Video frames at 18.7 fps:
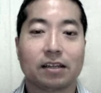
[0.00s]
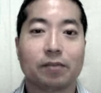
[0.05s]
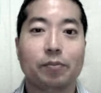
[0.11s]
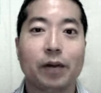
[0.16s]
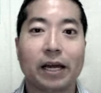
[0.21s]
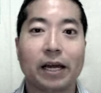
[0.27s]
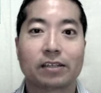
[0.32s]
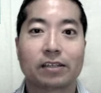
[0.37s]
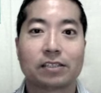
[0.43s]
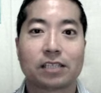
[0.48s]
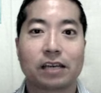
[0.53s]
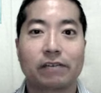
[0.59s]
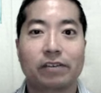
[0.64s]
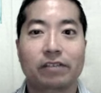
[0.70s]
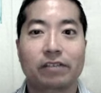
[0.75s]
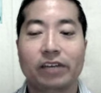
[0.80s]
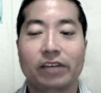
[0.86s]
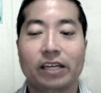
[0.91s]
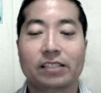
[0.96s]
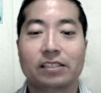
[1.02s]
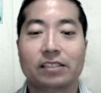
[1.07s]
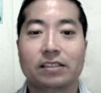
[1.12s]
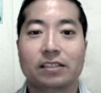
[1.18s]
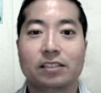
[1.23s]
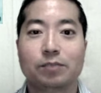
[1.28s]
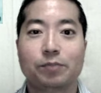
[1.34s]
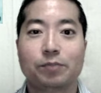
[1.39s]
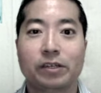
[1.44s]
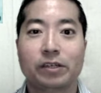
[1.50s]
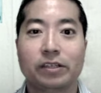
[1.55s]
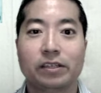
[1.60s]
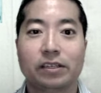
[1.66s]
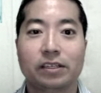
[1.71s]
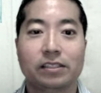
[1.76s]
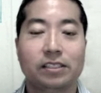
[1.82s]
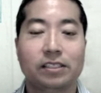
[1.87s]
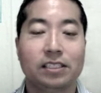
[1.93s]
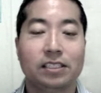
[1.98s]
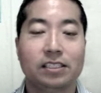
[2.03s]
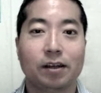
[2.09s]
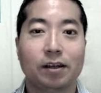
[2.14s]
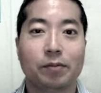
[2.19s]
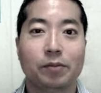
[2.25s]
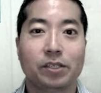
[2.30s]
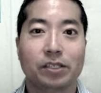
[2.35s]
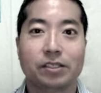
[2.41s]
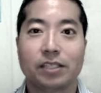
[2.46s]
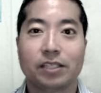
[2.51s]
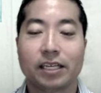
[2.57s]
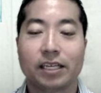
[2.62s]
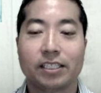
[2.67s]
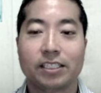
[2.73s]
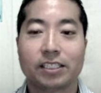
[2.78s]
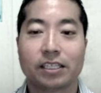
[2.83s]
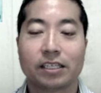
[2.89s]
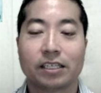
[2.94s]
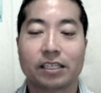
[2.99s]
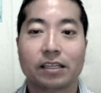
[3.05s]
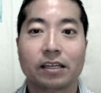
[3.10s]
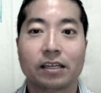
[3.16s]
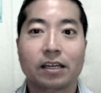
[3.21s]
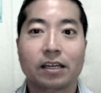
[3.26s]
The bankers have affected this period of destabilization